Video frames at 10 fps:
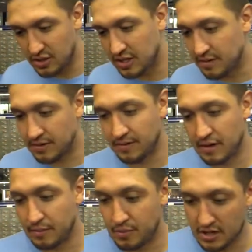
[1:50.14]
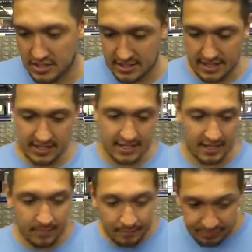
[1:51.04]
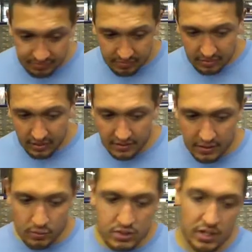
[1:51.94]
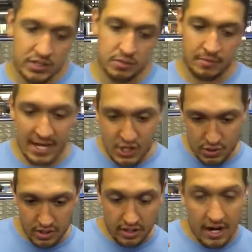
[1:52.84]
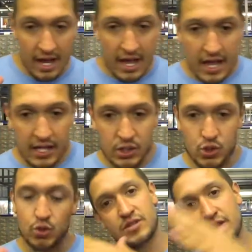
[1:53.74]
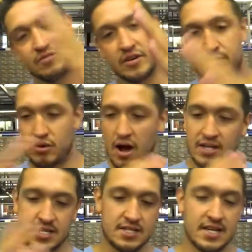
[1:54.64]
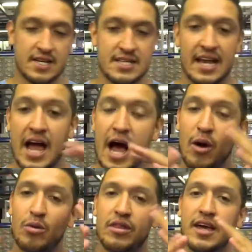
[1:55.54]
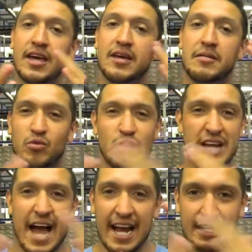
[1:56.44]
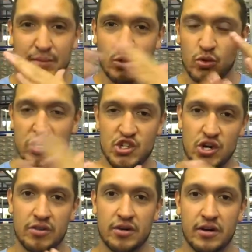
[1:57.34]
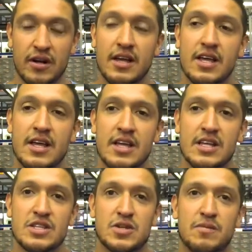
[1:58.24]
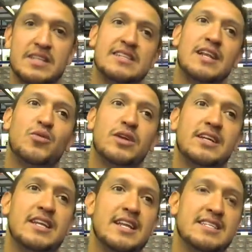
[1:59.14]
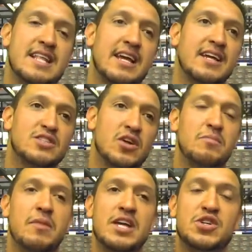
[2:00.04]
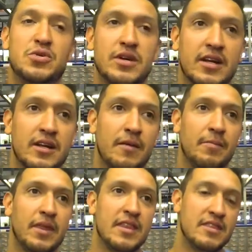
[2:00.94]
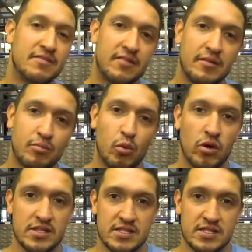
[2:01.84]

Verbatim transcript: you a little bit about the project that I did, they were trying to measure two different processes and how they react between each other. So basically what I did is like I started measuring in different points,